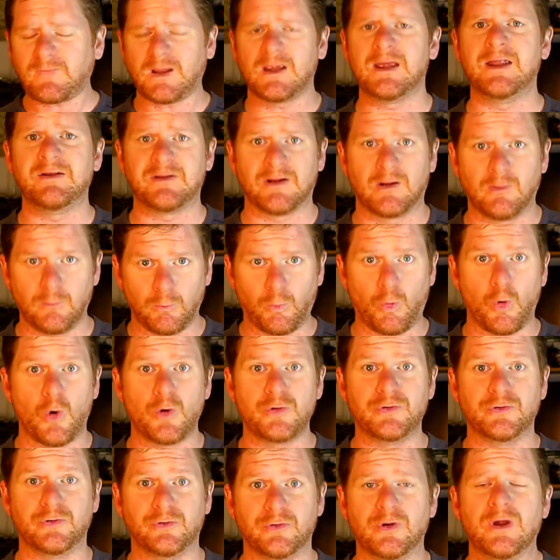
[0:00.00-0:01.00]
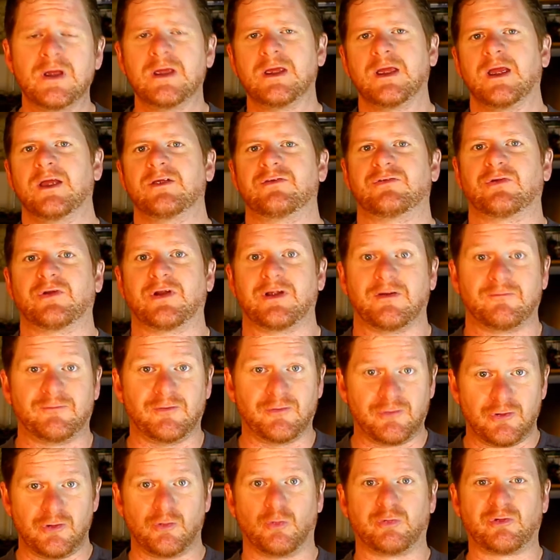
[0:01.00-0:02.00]
and I'll warn you so that if
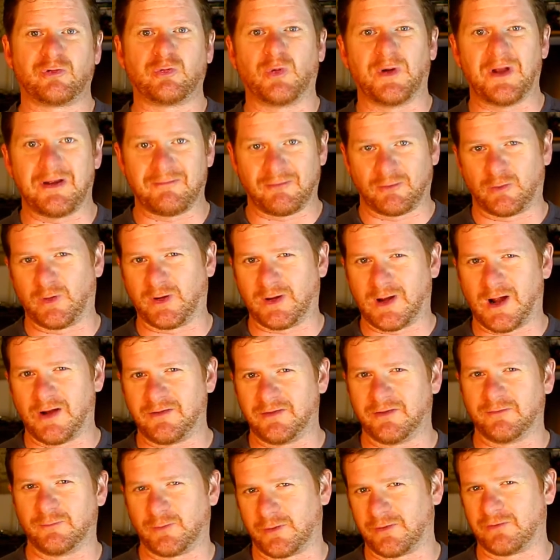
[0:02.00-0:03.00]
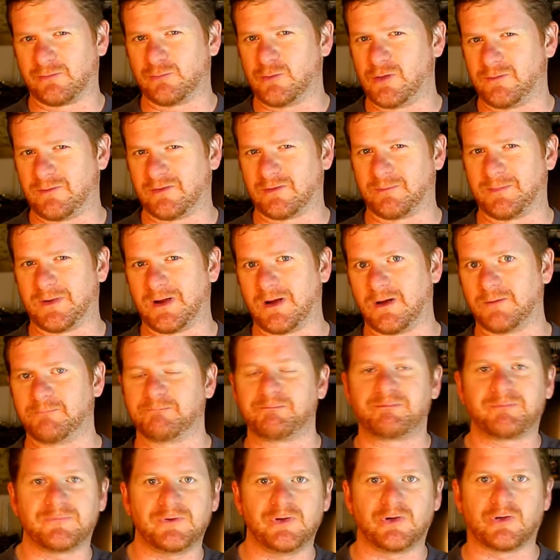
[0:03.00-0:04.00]
you do just want to have a quick idea of what this movie is
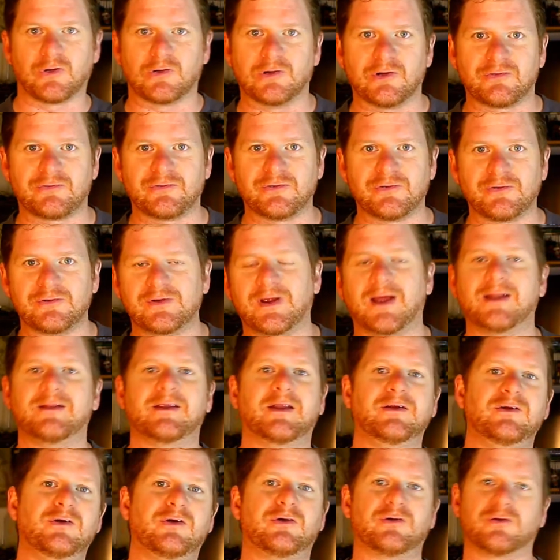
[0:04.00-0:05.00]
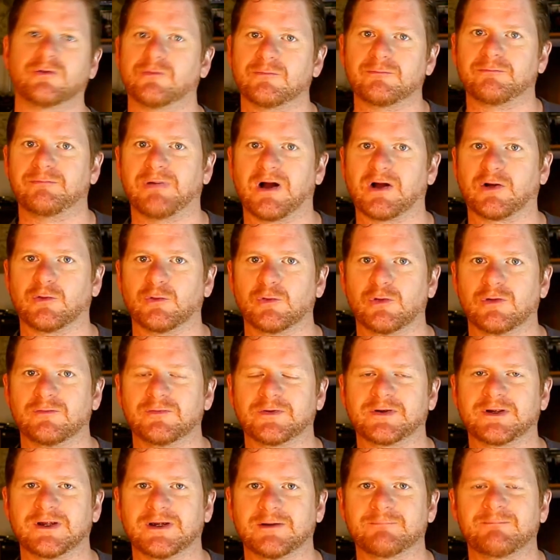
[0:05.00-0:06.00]
about, you can listen and then you can bugger off,
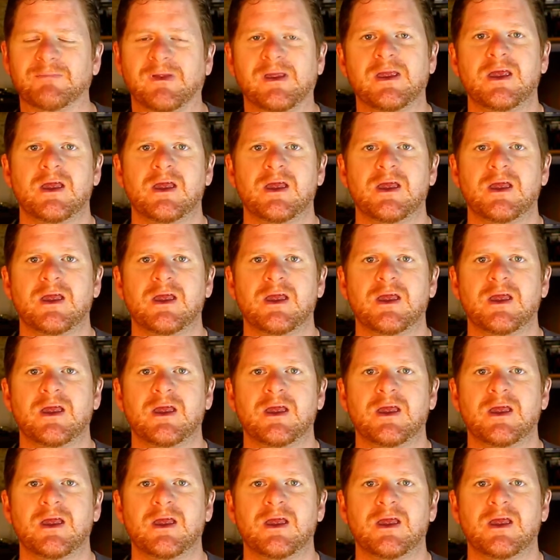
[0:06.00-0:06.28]
okay?